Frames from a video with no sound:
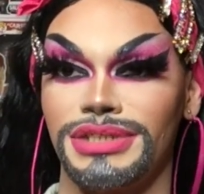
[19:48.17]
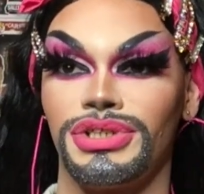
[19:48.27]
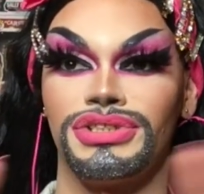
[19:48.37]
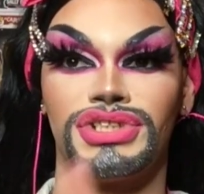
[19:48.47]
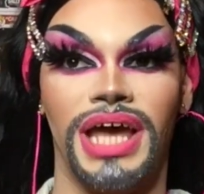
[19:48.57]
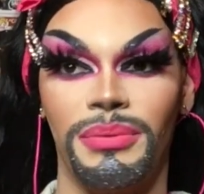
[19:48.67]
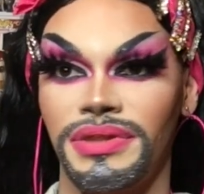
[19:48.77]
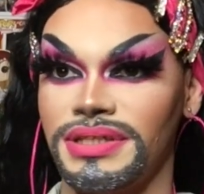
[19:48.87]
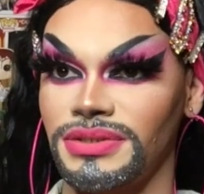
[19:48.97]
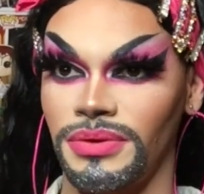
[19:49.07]
You can chat with
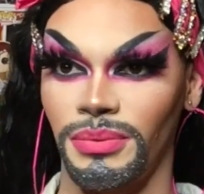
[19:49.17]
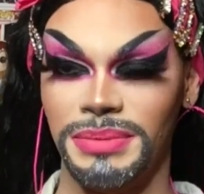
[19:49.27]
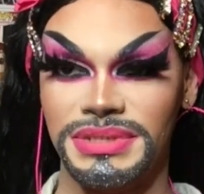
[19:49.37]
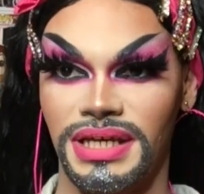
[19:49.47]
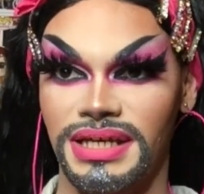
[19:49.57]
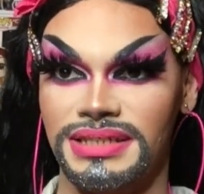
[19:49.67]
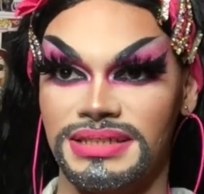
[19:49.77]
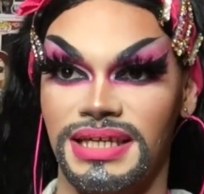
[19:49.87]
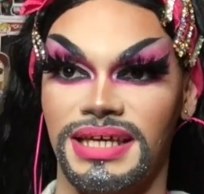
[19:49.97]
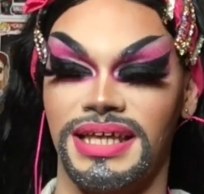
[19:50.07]
us on the website
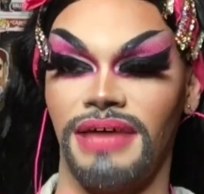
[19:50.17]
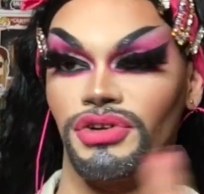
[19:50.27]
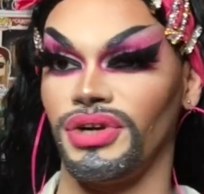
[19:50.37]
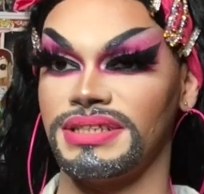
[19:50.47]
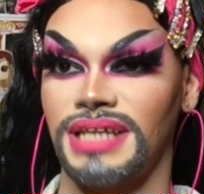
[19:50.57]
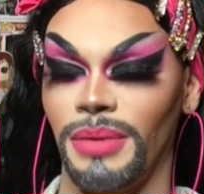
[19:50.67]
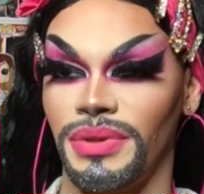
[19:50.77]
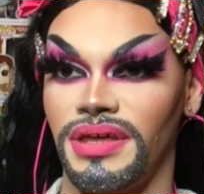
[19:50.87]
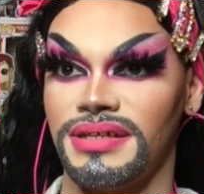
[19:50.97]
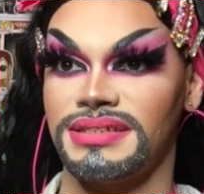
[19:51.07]
and have a great time
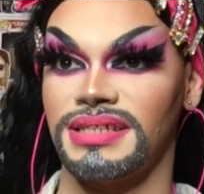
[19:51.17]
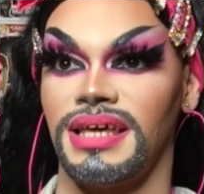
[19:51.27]
with us.